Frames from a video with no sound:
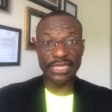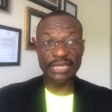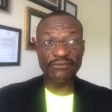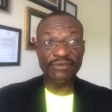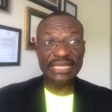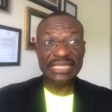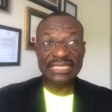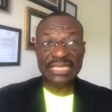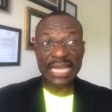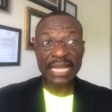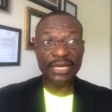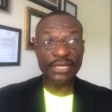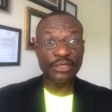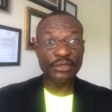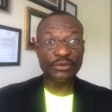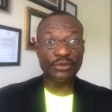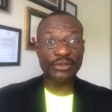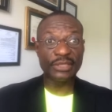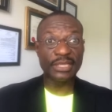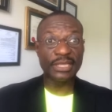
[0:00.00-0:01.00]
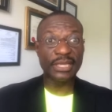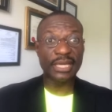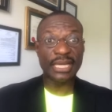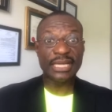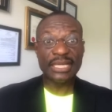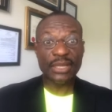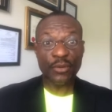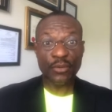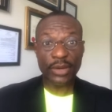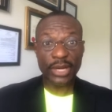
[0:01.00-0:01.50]
Even tell you the
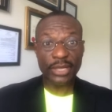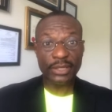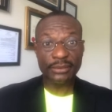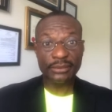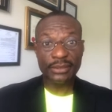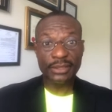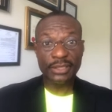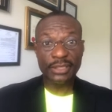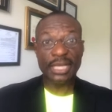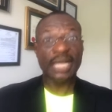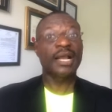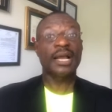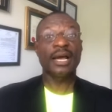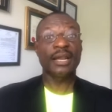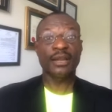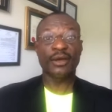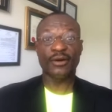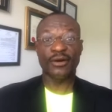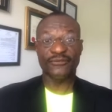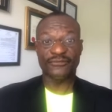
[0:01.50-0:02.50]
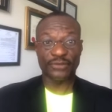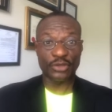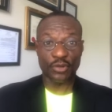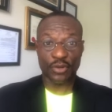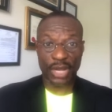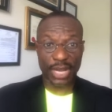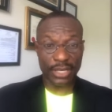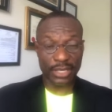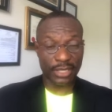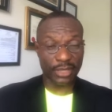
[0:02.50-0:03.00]
underwear, the color of
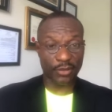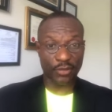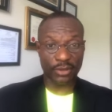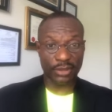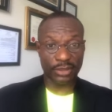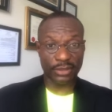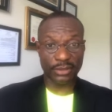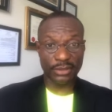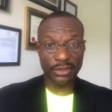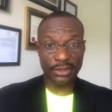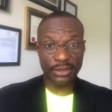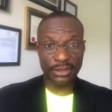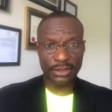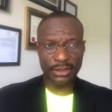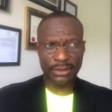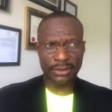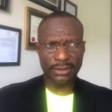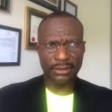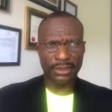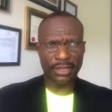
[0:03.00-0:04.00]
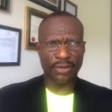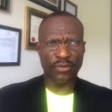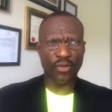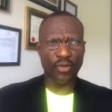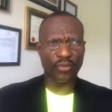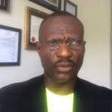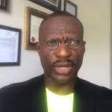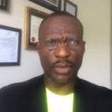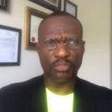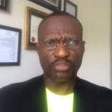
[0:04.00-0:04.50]
your underwear.
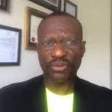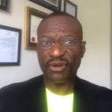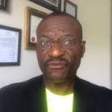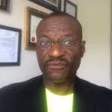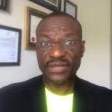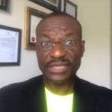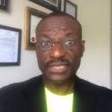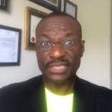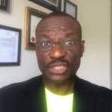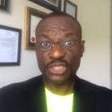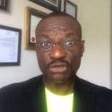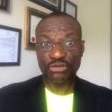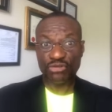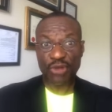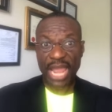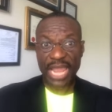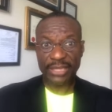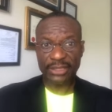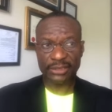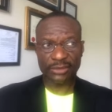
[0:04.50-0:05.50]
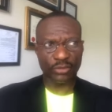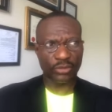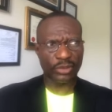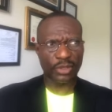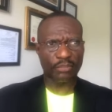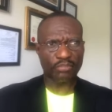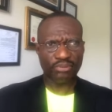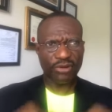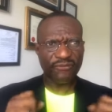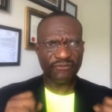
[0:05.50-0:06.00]
Oh, the prophet is great. Or
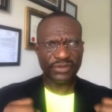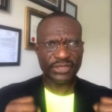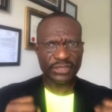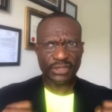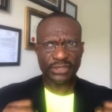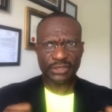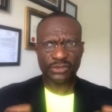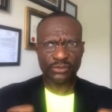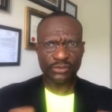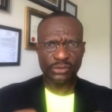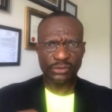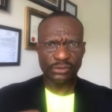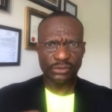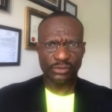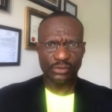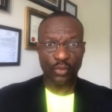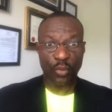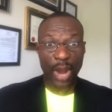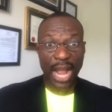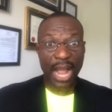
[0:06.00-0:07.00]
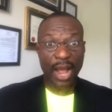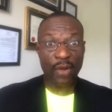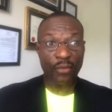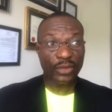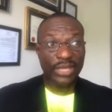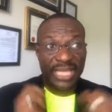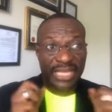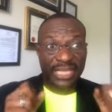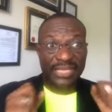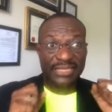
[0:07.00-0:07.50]
oh, the prophet is, ooh,
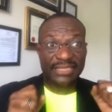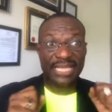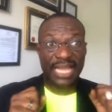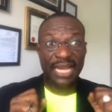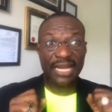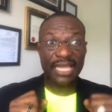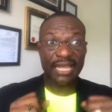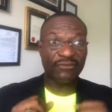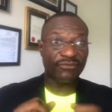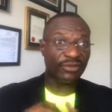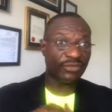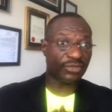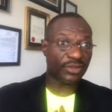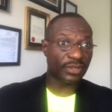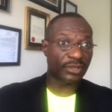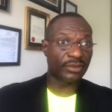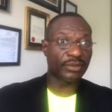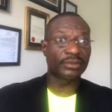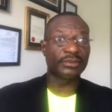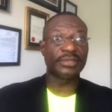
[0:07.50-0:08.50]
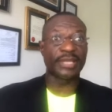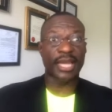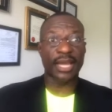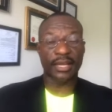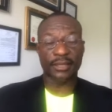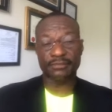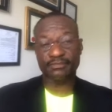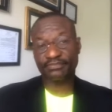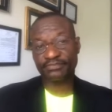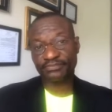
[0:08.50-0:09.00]
wow, he can tell everything.
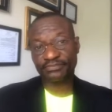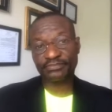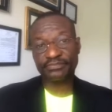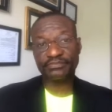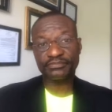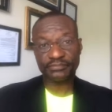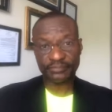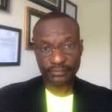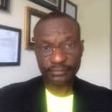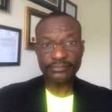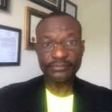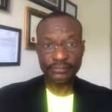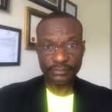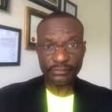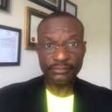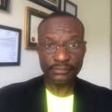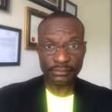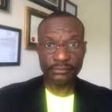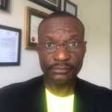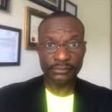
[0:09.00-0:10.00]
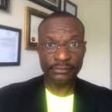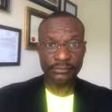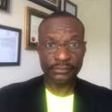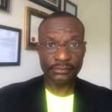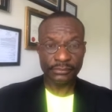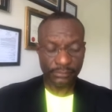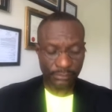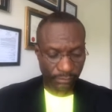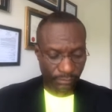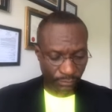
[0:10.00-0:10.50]
Yeah. Mm
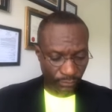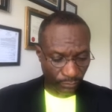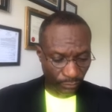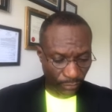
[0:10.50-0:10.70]
-hmm.